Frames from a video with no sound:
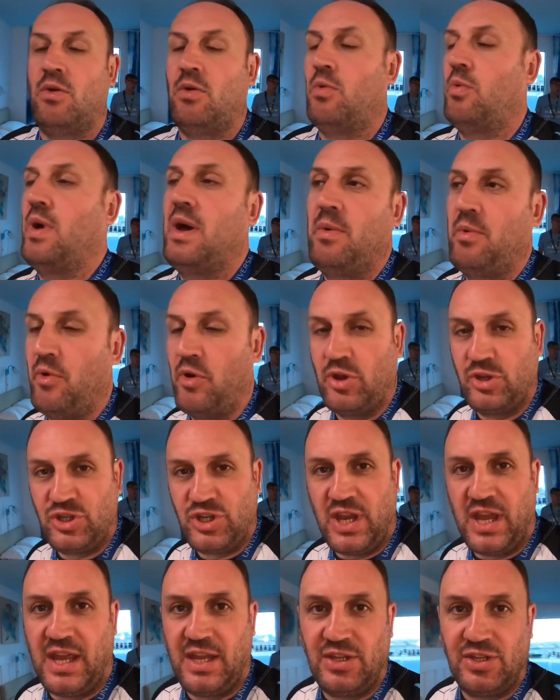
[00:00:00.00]
well, we're all
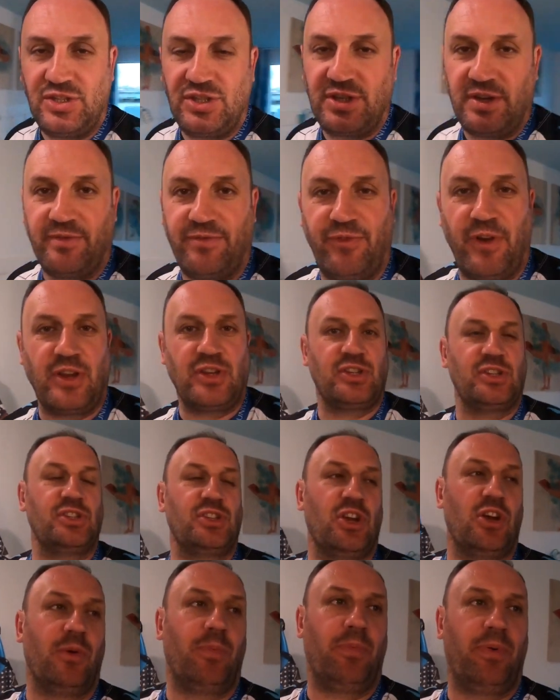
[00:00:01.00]
changed and freshened
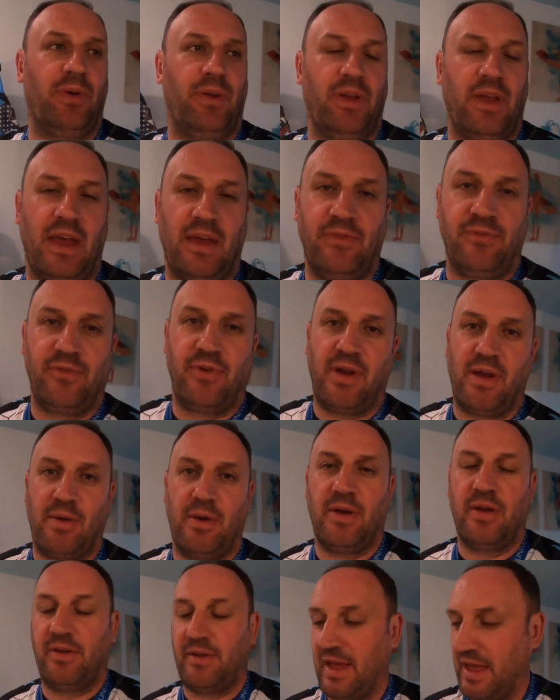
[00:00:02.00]
up after
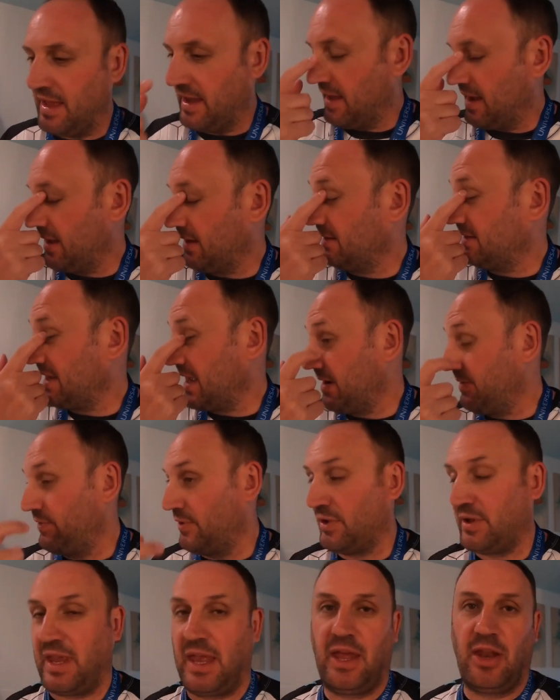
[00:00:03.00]
our uh, day at
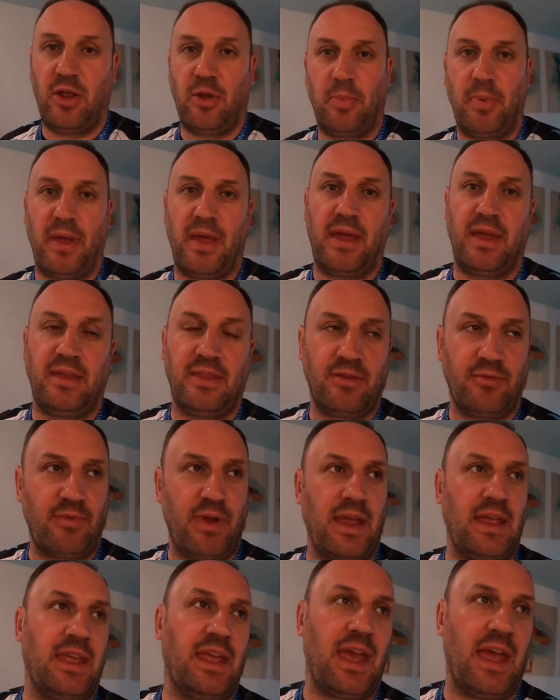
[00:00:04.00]
Volcano Bay. The
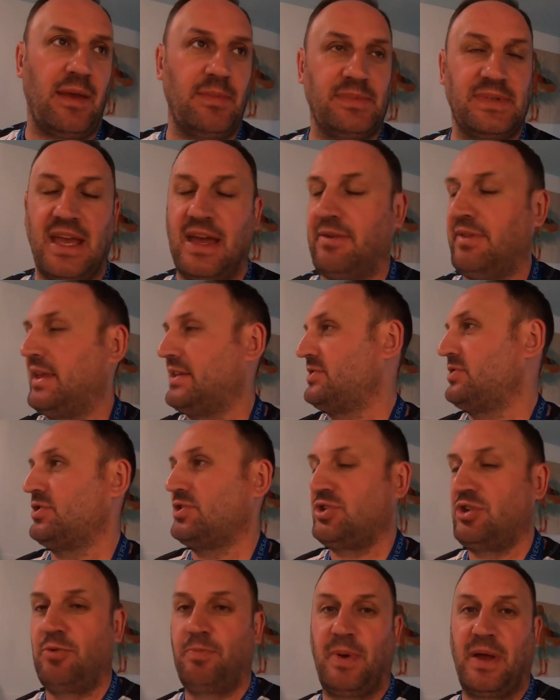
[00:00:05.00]
rain came down. That's not
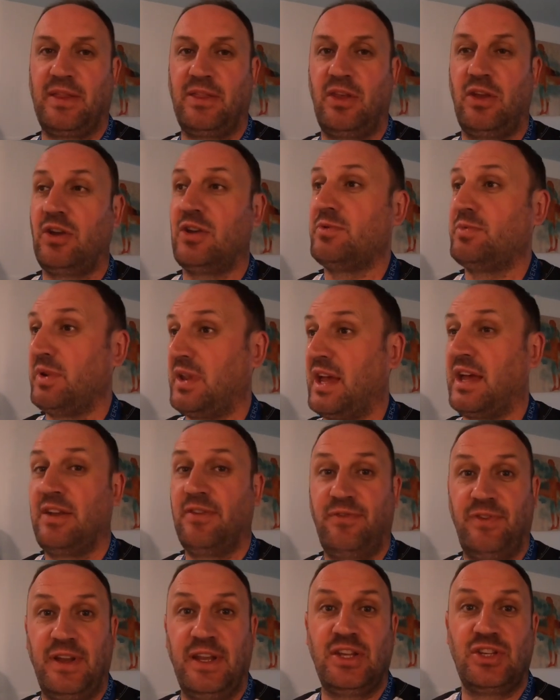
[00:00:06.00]
too bad though, because we kind of
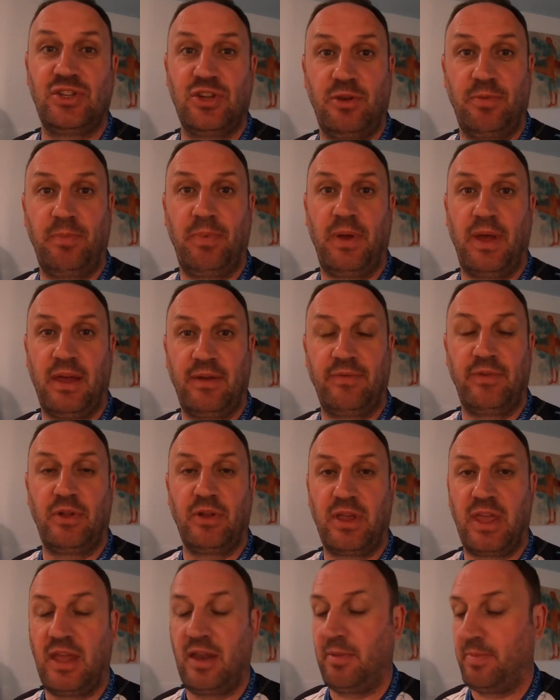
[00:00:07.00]
finished up at
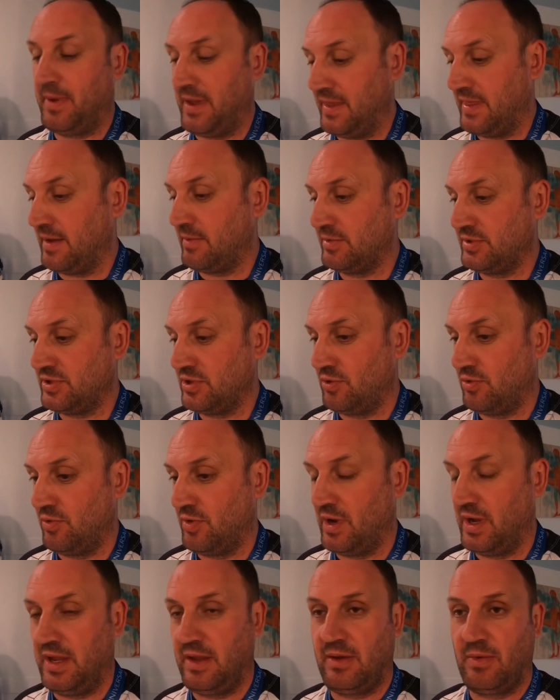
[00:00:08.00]
Volcano Bay. That was all
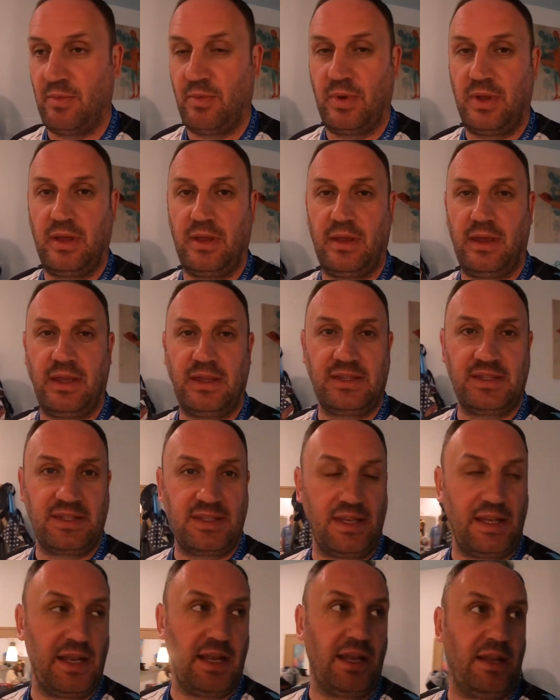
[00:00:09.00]
right. We're, it's
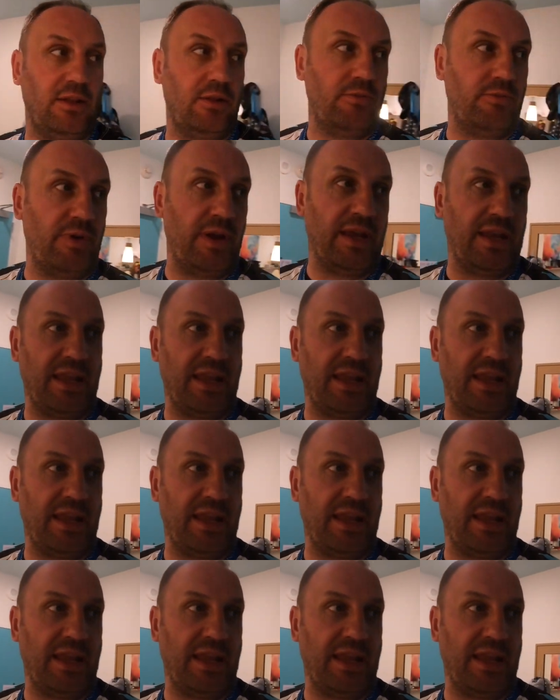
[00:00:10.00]
still a little rainy